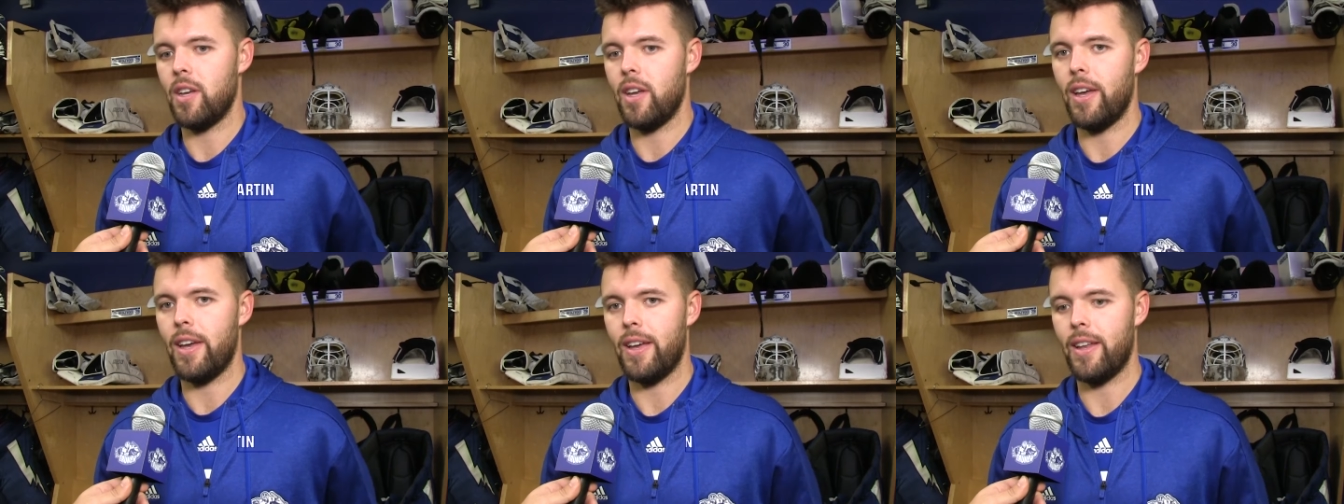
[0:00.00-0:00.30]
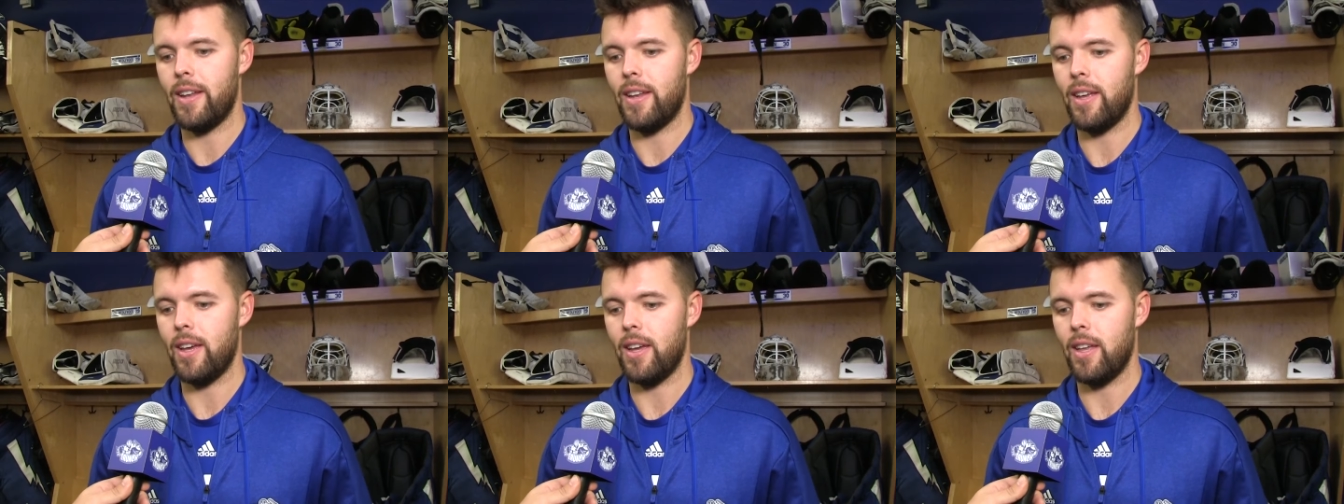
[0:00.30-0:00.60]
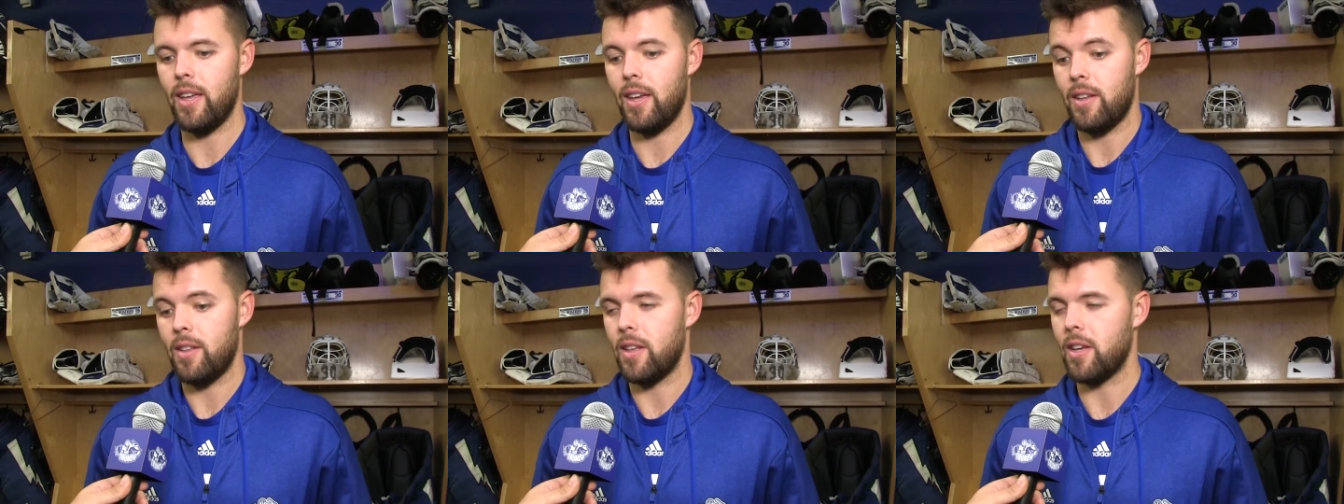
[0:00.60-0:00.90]
And
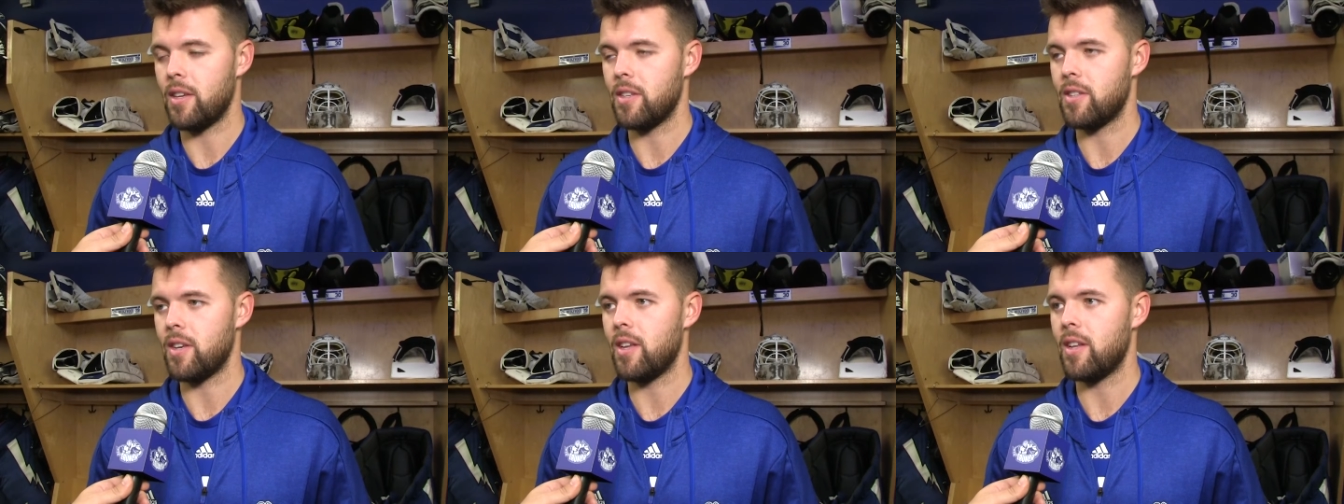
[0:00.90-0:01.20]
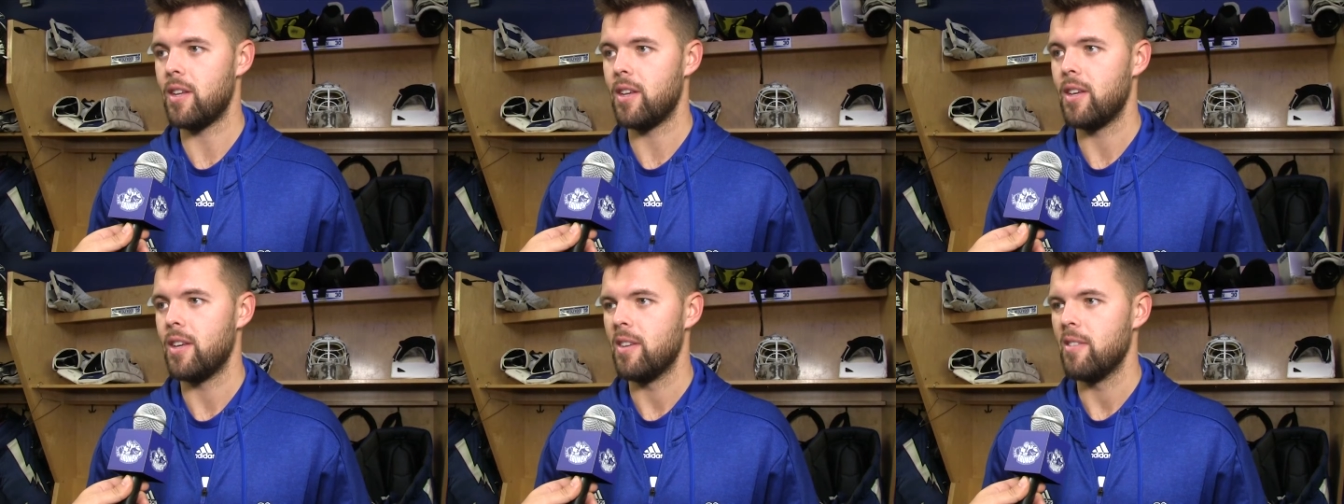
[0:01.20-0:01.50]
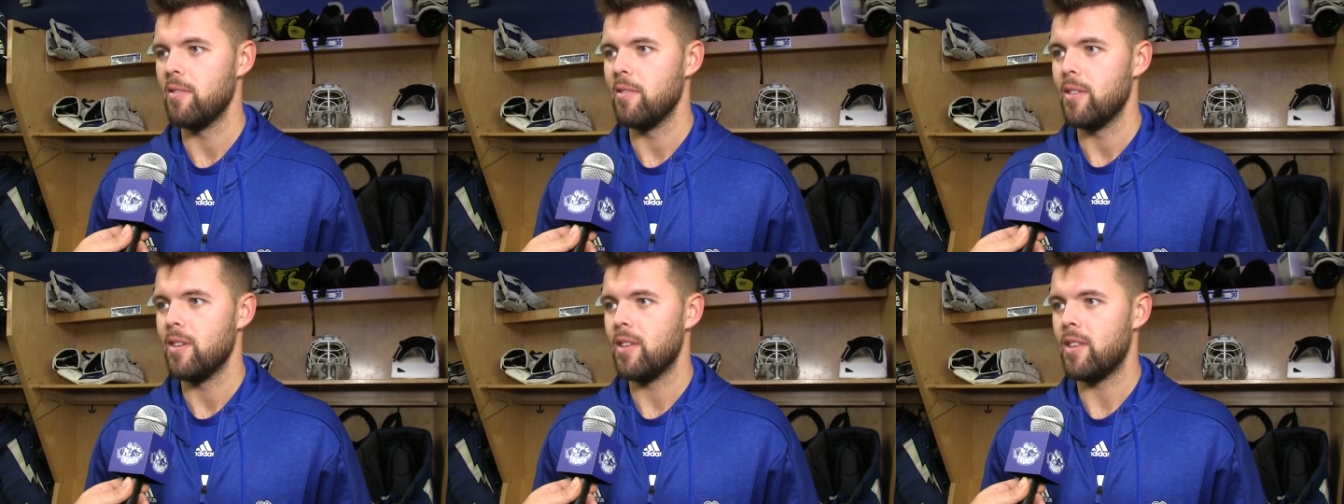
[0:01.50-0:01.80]
uh, yeah, like you said,
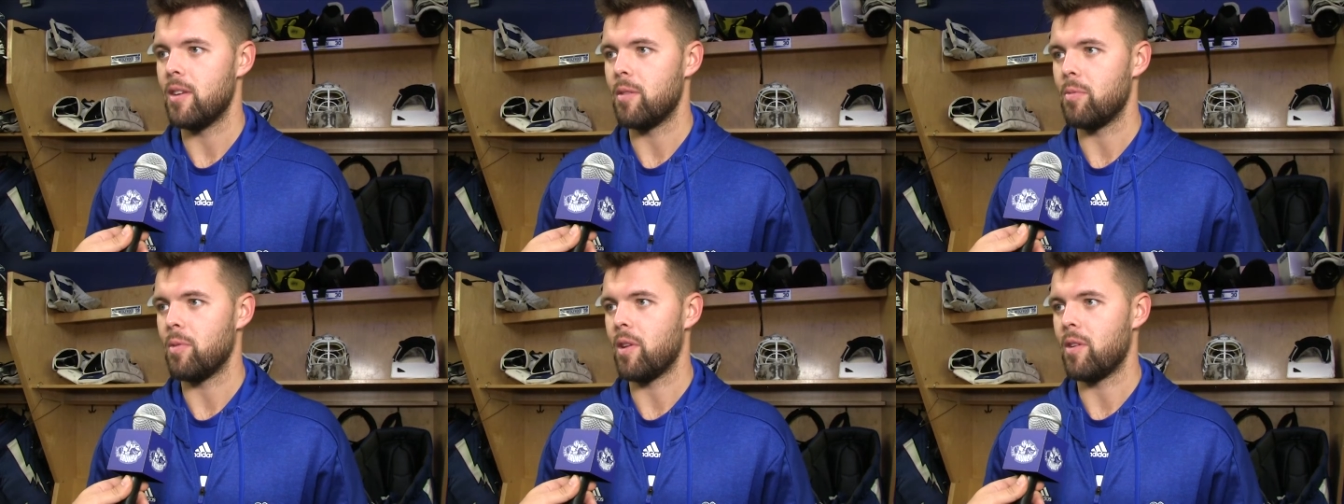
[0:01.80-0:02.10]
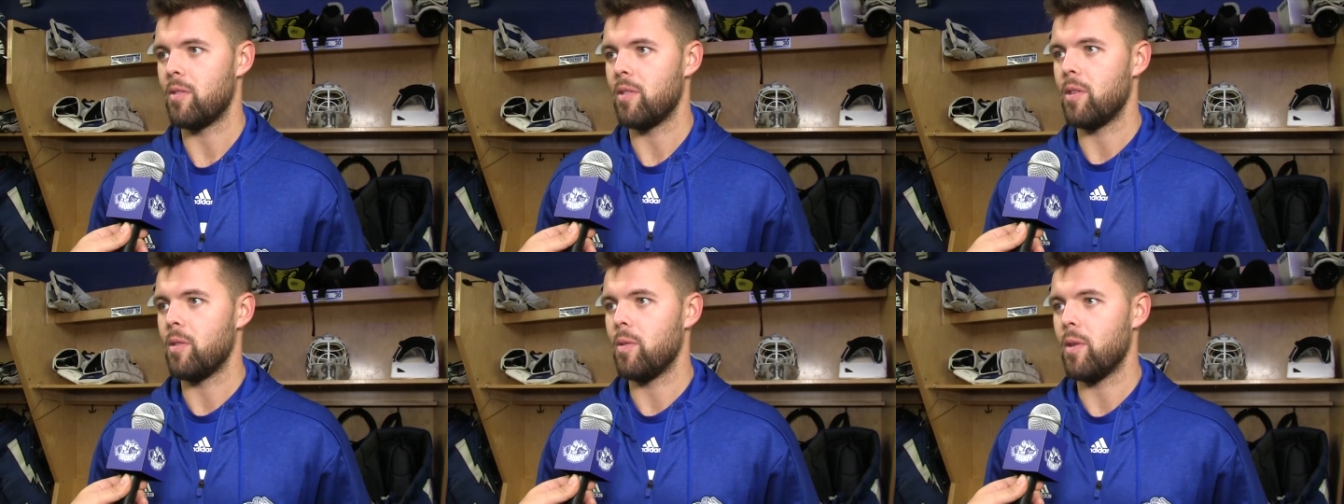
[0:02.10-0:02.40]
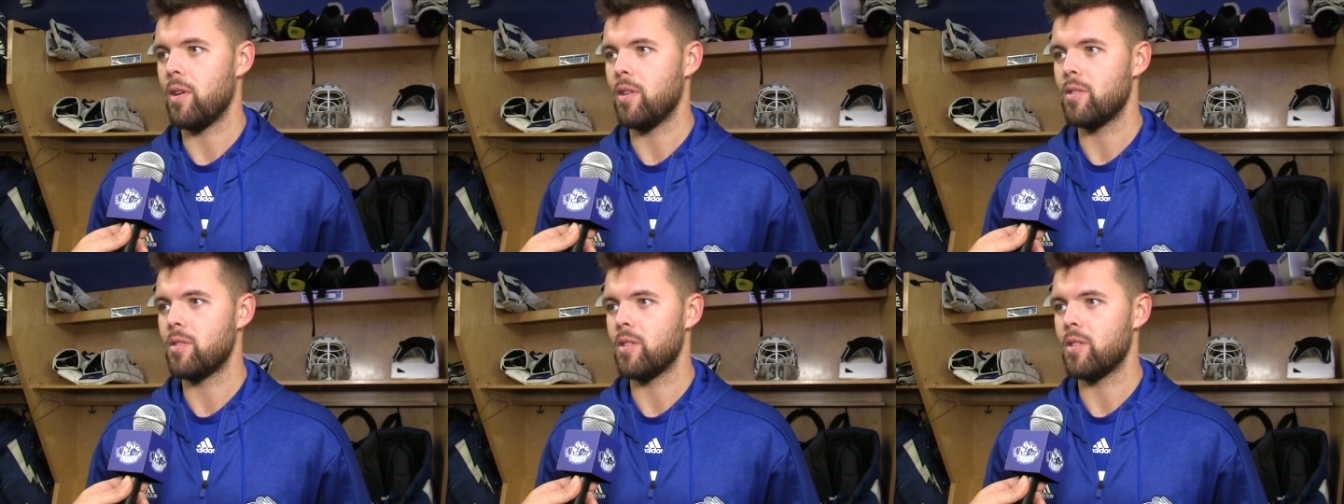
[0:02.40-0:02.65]
they're playing really well,